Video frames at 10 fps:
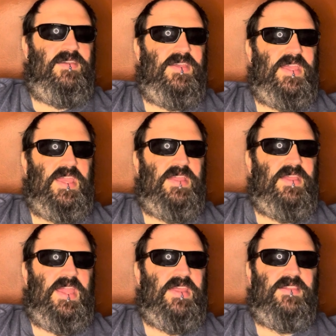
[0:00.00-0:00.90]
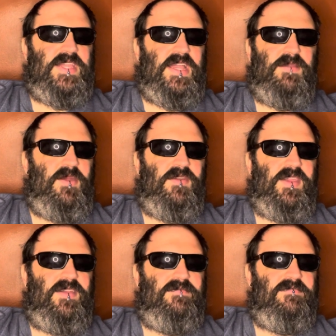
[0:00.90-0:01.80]
it, it is a
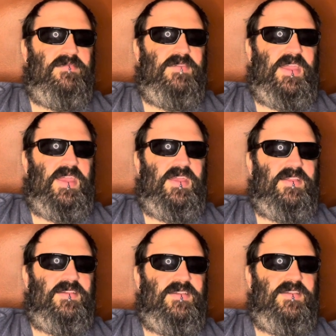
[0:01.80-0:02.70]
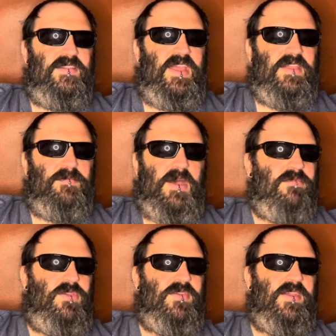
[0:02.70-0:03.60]
documentary and it's
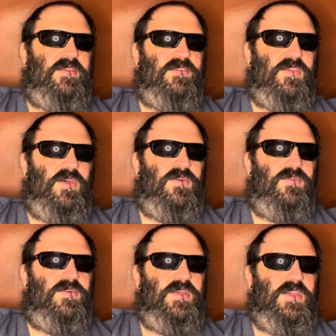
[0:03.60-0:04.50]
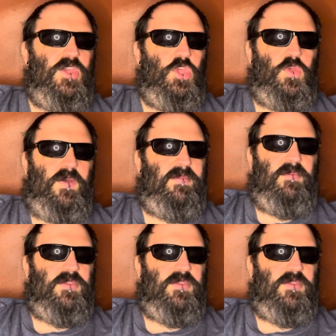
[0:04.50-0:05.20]
about music. So you have people